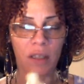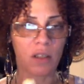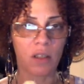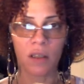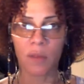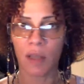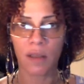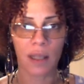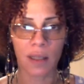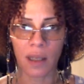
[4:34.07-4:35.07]
It just smells
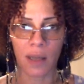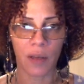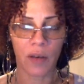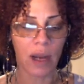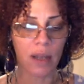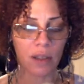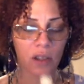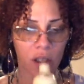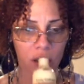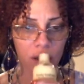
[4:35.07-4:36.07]
like the lemongrass, so
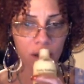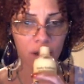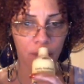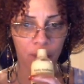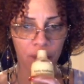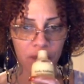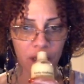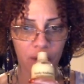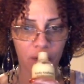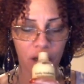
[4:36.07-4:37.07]
she uses
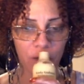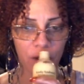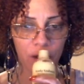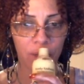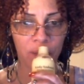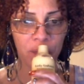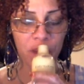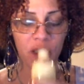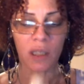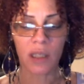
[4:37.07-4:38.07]
lemongrass oil, but
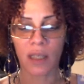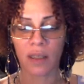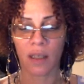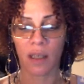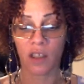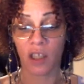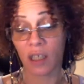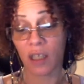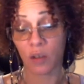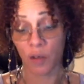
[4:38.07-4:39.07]
she
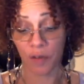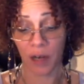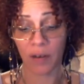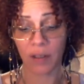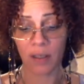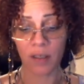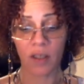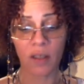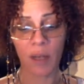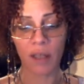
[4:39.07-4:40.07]
did do a fragrance. It
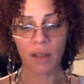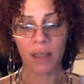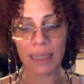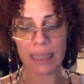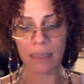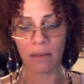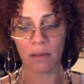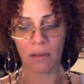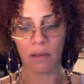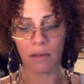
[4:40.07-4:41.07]
just smells clean.
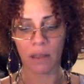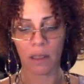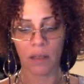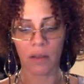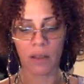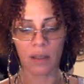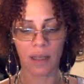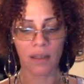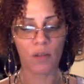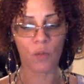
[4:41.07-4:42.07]
You know, it's
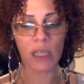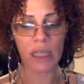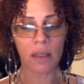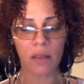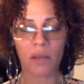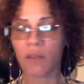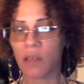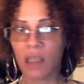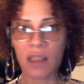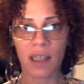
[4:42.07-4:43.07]
not sweet or
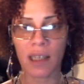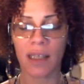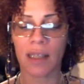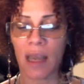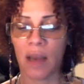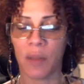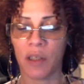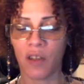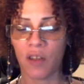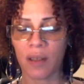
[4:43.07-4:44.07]
anything like that, but
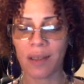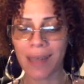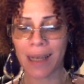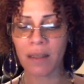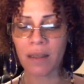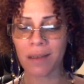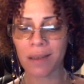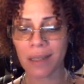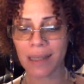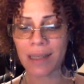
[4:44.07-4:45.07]
it's just a nice
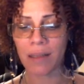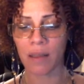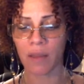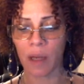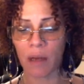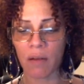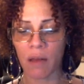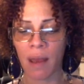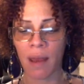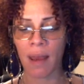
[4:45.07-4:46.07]
clean smell.
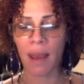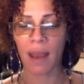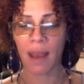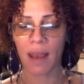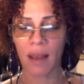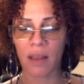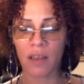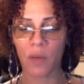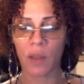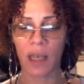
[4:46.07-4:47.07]
And
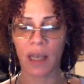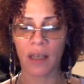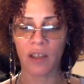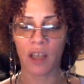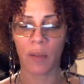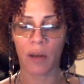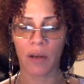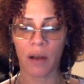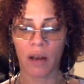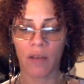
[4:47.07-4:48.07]
this one has shea
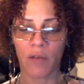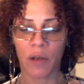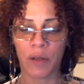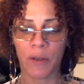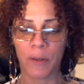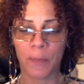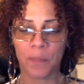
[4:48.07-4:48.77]
butter, olive oil,